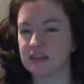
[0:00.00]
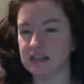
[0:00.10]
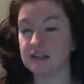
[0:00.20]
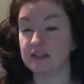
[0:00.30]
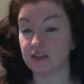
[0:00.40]

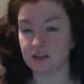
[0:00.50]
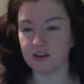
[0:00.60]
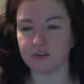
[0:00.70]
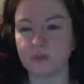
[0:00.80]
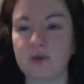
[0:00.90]
easier
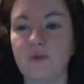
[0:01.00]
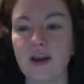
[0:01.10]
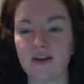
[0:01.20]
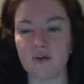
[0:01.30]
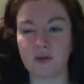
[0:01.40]
if we
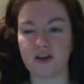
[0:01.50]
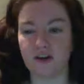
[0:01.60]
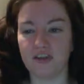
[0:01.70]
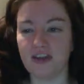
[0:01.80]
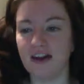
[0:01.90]
wait a week
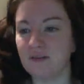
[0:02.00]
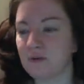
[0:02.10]
on that.